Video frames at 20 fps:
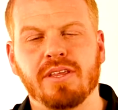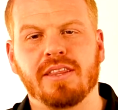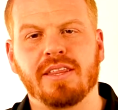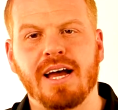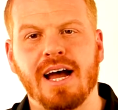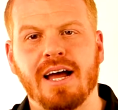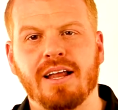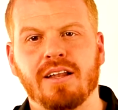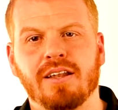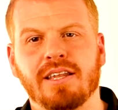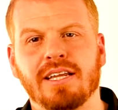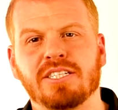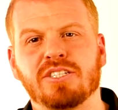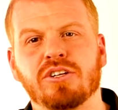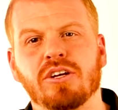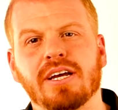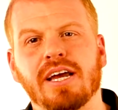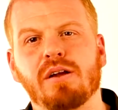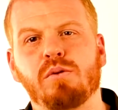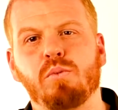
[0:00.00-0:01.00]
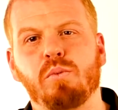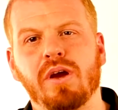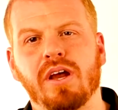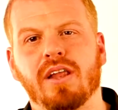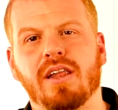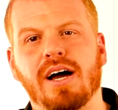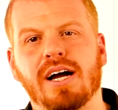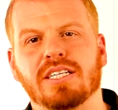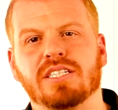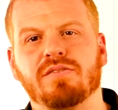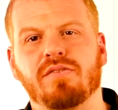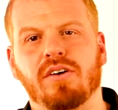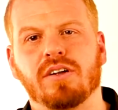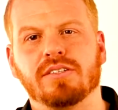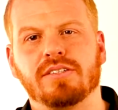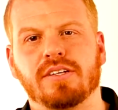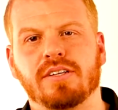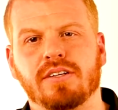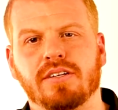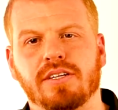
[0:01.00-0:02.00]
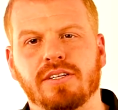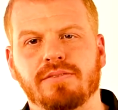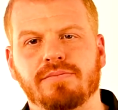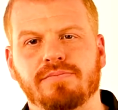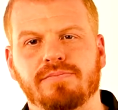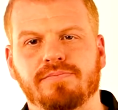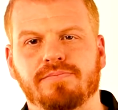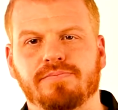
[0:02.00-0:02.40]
to that, let's look at realized volatility.